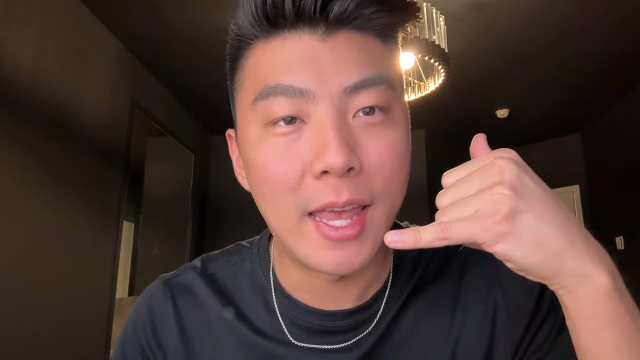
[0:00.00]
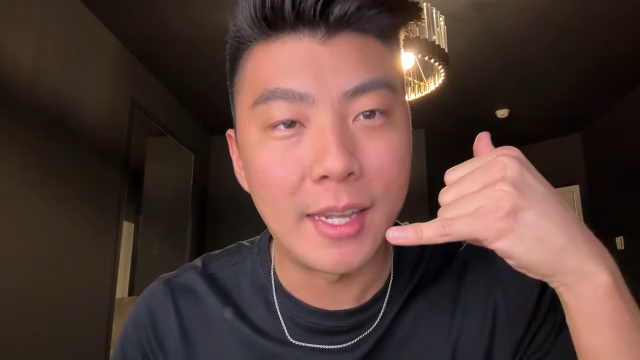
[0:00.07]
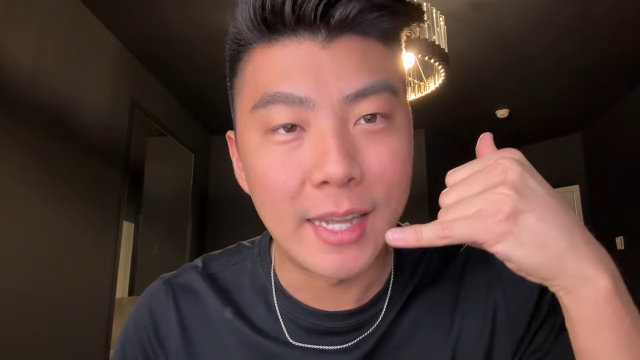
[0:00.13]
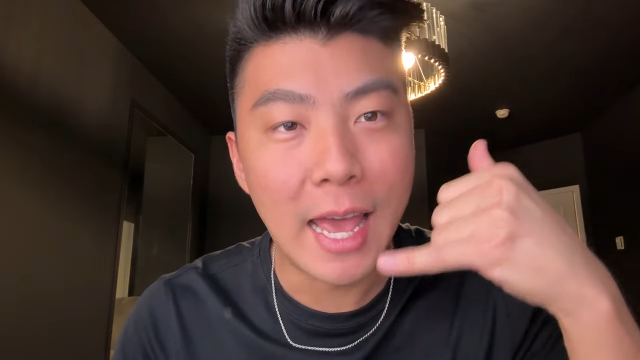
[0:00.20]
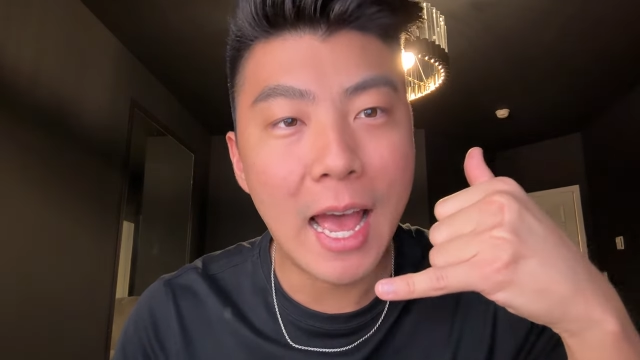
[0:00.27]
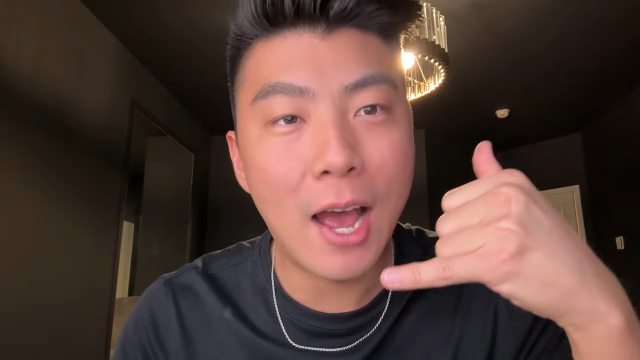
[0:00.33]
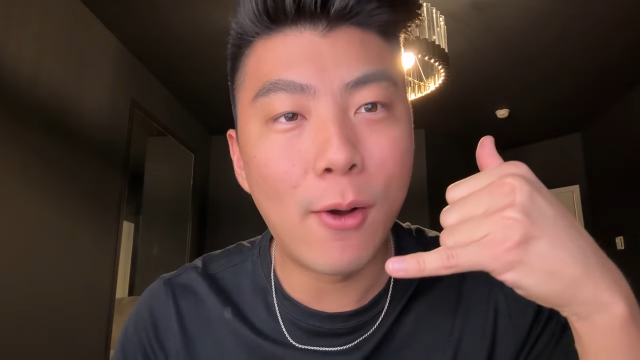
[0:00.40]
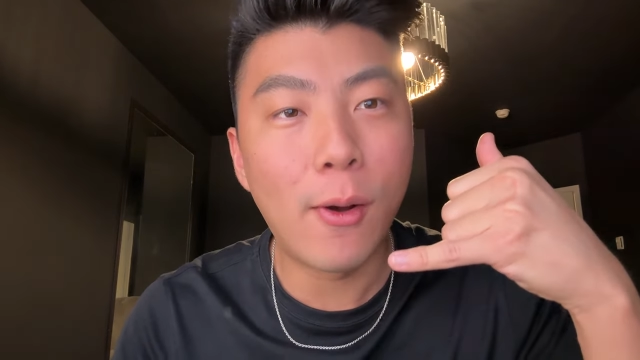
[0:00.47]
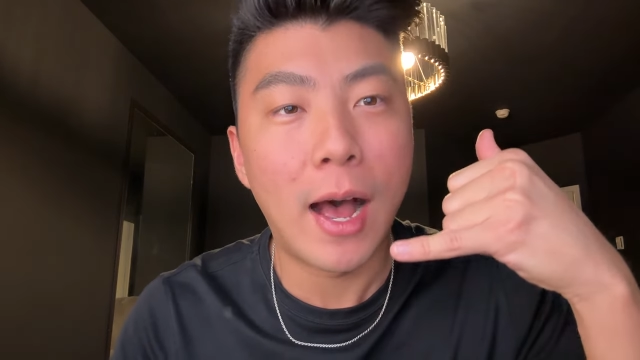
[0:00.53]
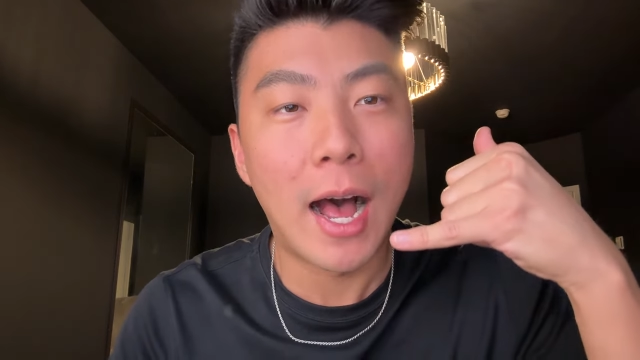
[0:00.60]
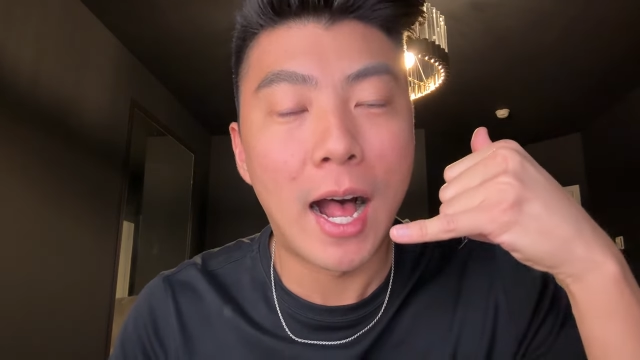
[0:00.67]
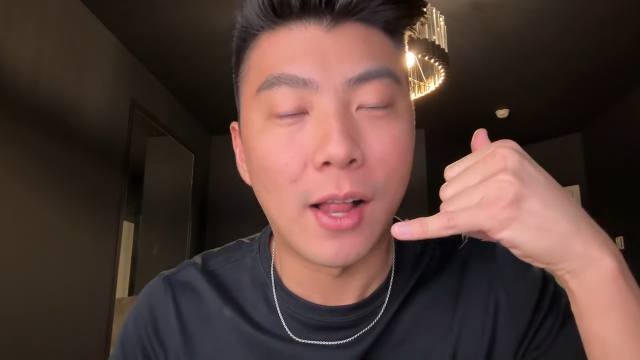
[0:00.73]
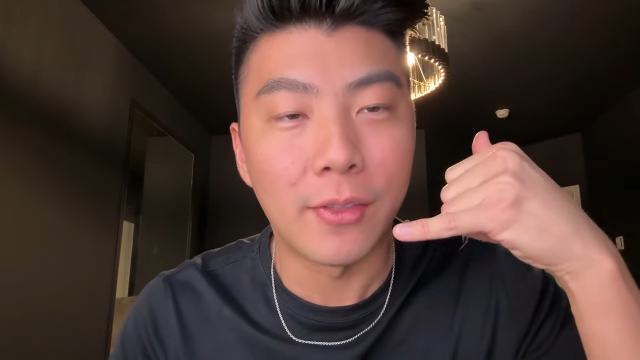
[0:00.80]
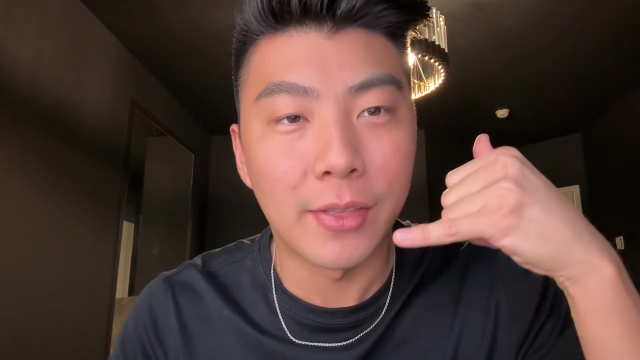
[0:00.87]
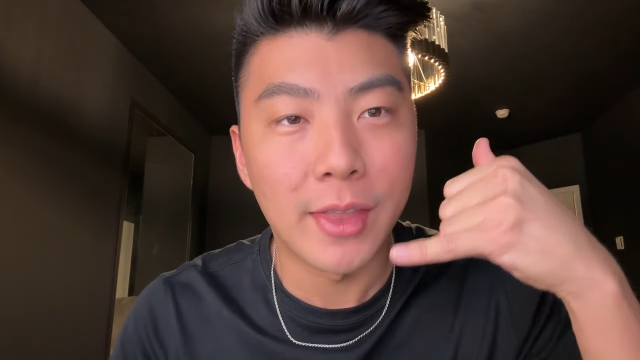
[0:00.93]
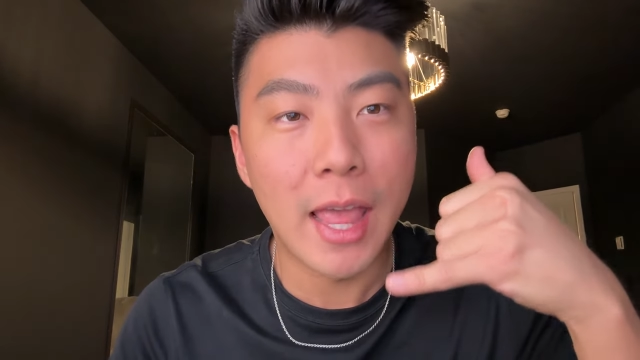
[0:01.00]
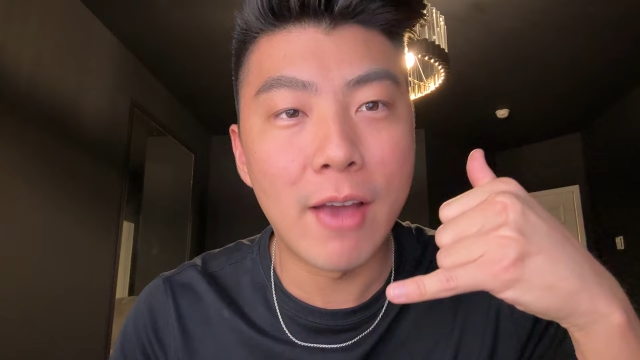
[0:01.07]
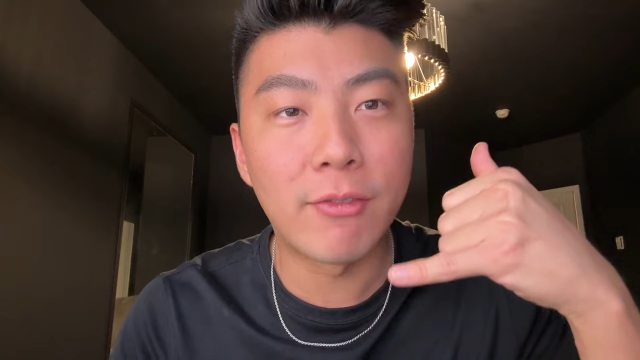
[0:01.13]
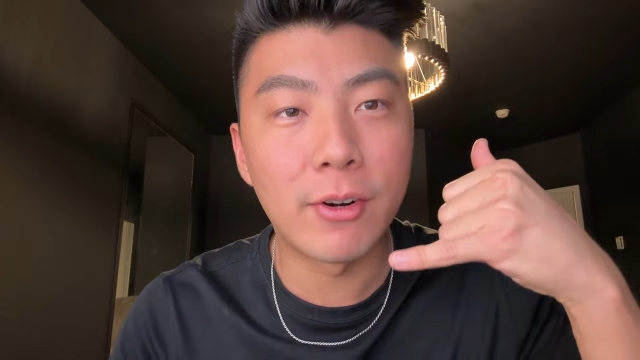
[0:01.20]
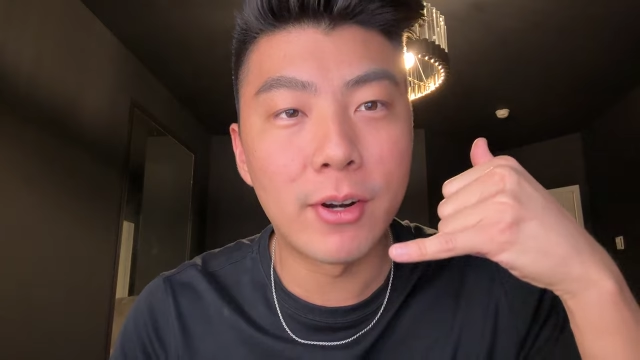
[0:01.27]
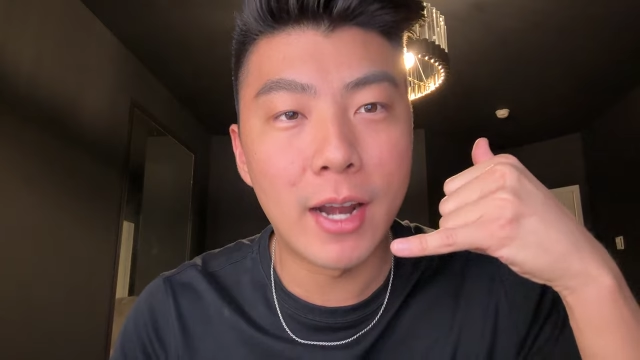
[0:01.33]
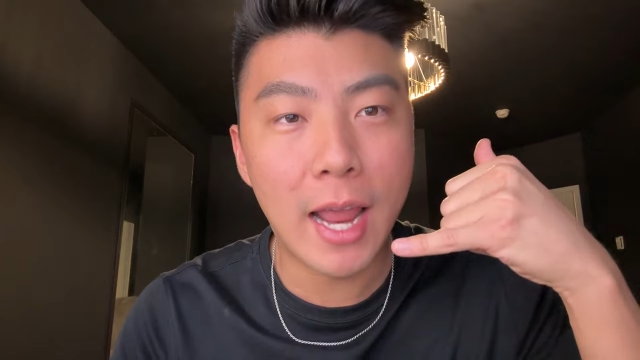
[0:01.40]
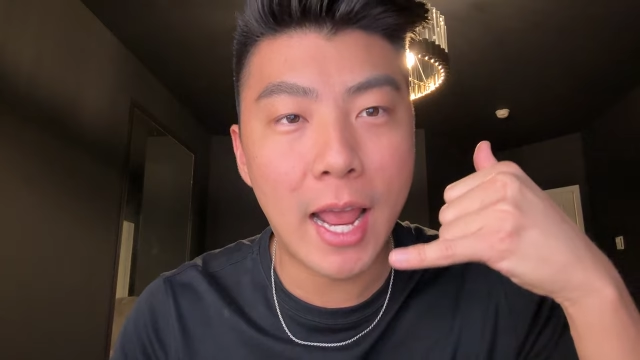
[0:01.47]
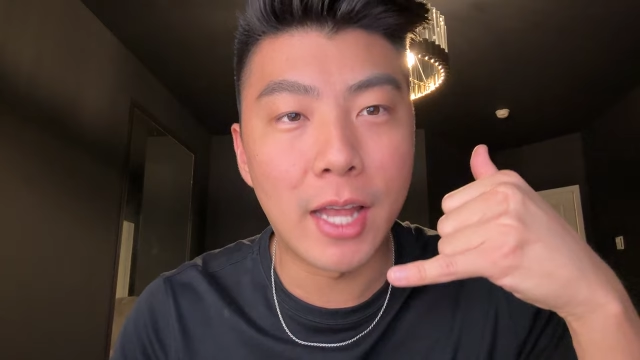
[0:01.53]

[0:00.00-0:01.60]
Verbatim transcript: And now I'll never